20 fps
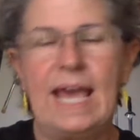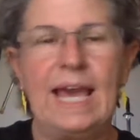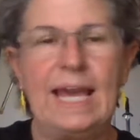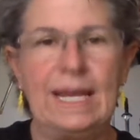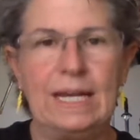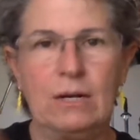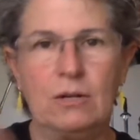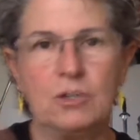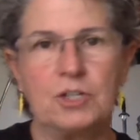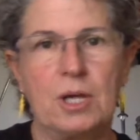
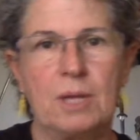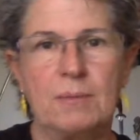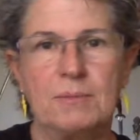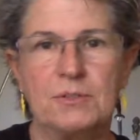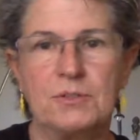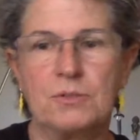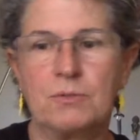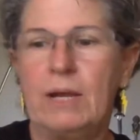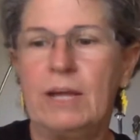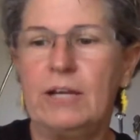And our job
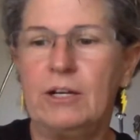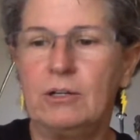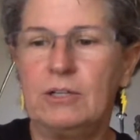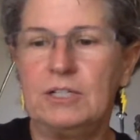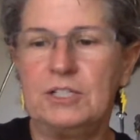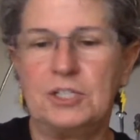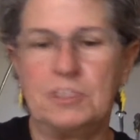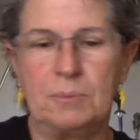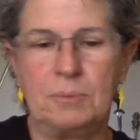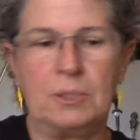as the writer
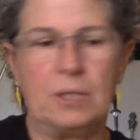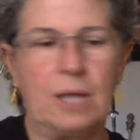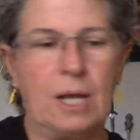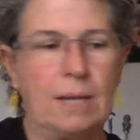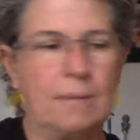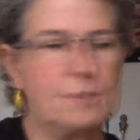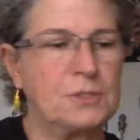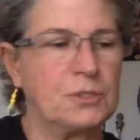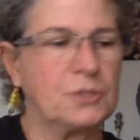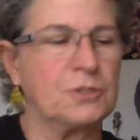is to put
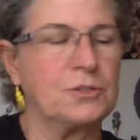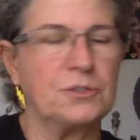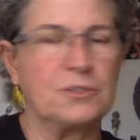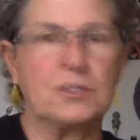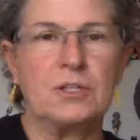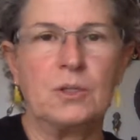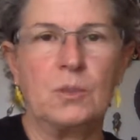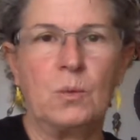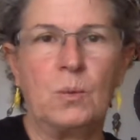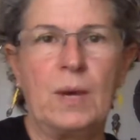obstacles
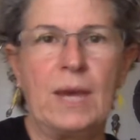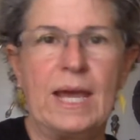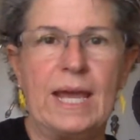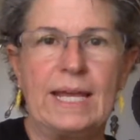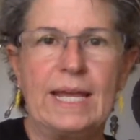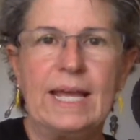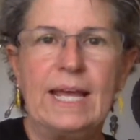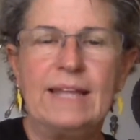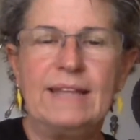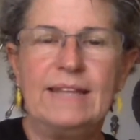in the
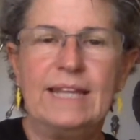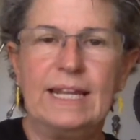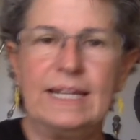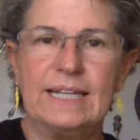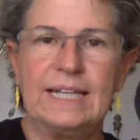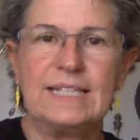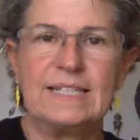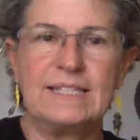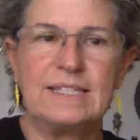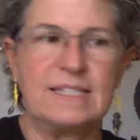way that
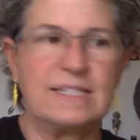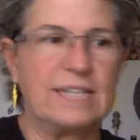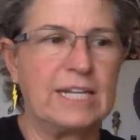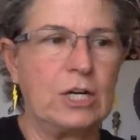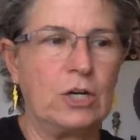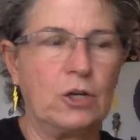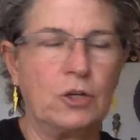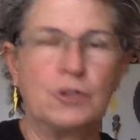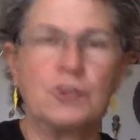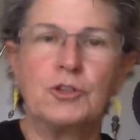lets this
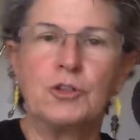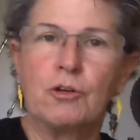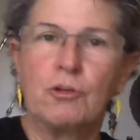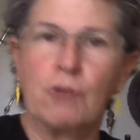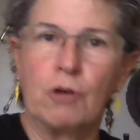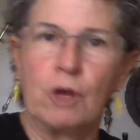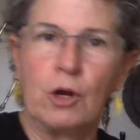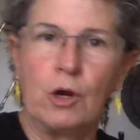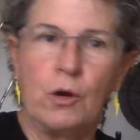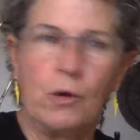character
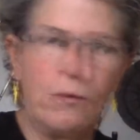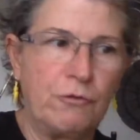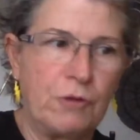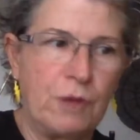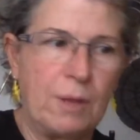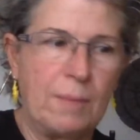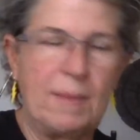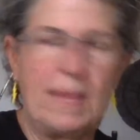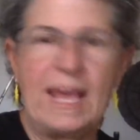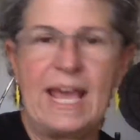grow
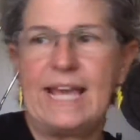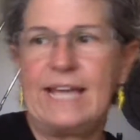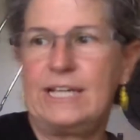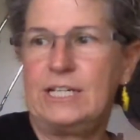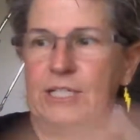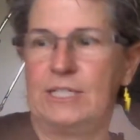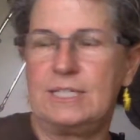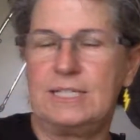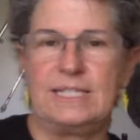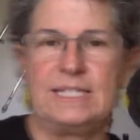from A
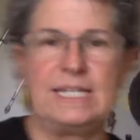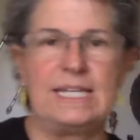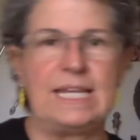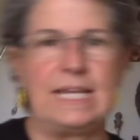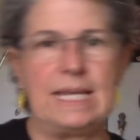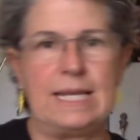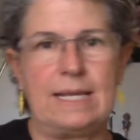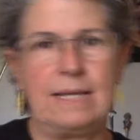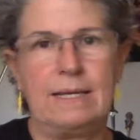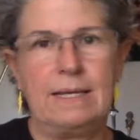to
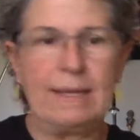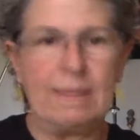Z